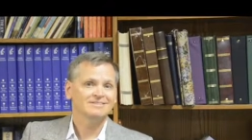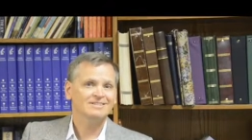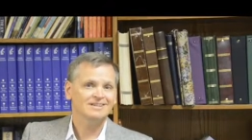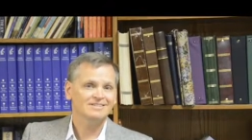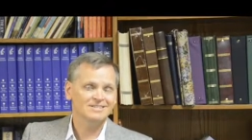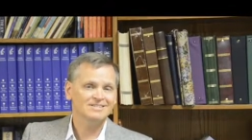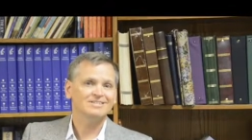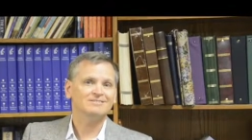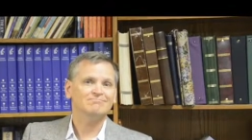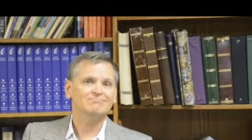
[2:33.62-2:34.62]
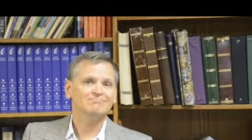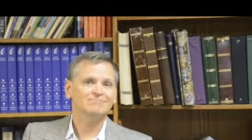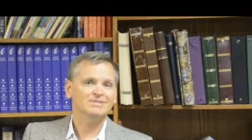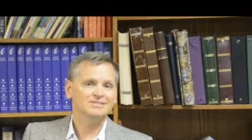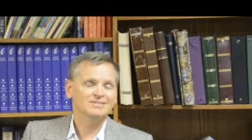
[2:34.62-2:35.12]
Indeed,
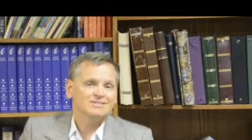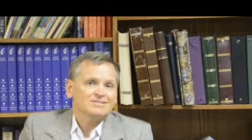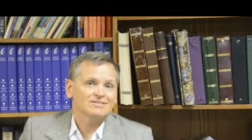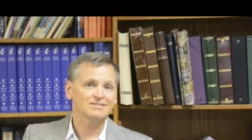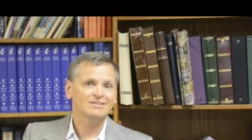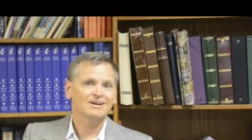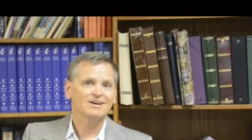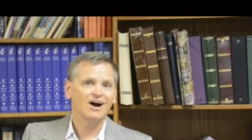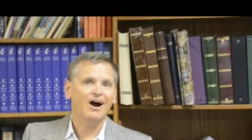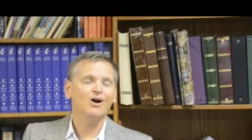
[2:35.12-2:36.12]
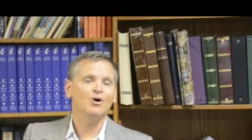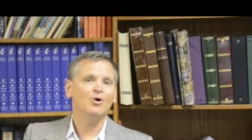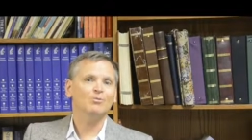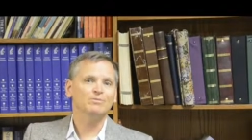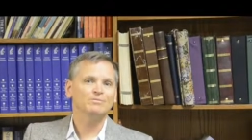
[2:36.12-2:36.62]
this is our
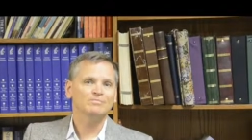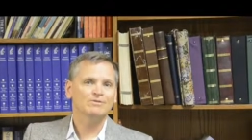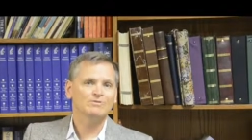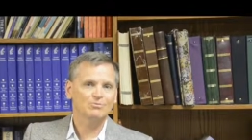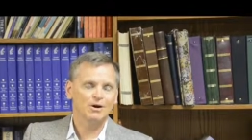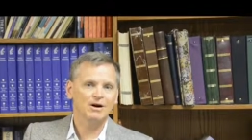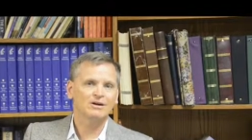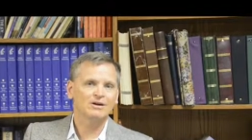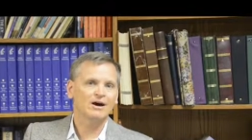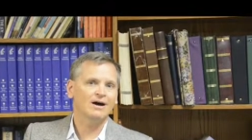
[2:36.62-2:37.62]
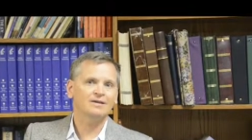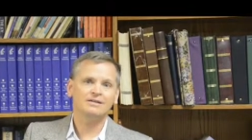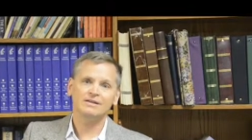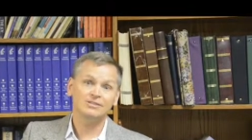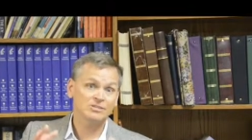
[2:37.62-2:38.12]
hope through our God
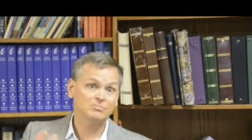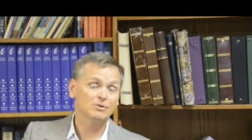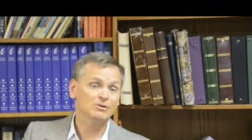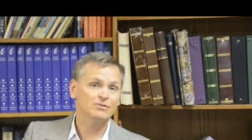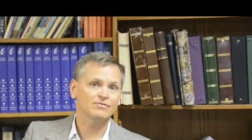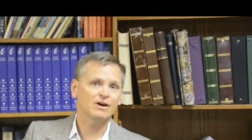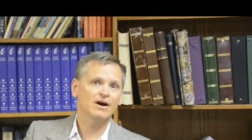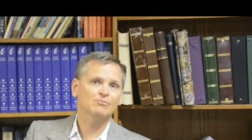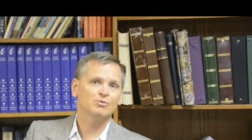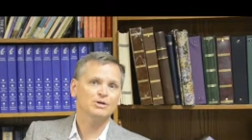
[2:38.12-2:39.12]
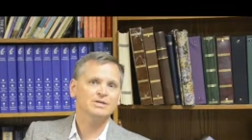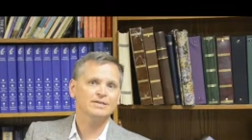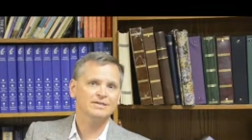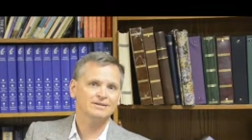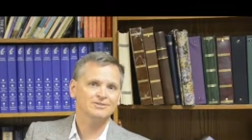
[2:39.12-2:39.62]
and the Spirit of God working
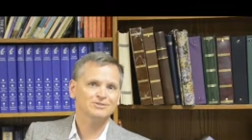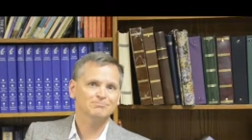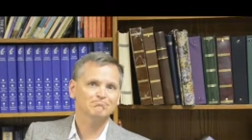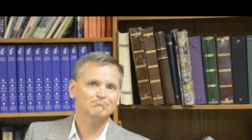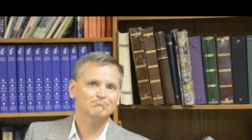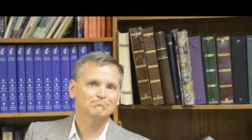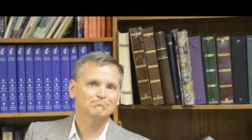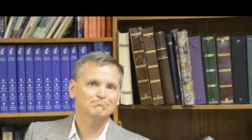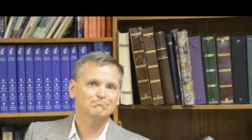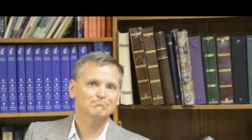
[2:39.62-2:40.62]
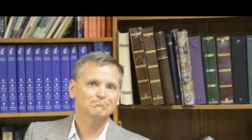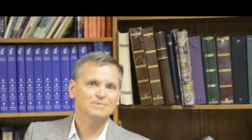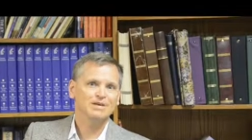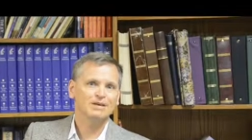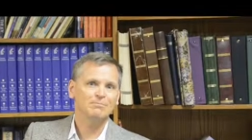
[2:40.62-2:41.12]
in us.
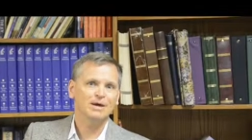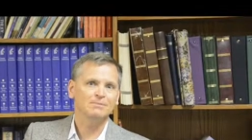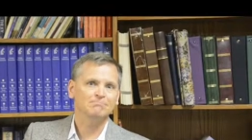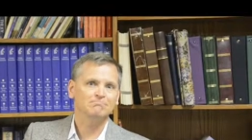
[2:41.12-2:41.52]
Amen.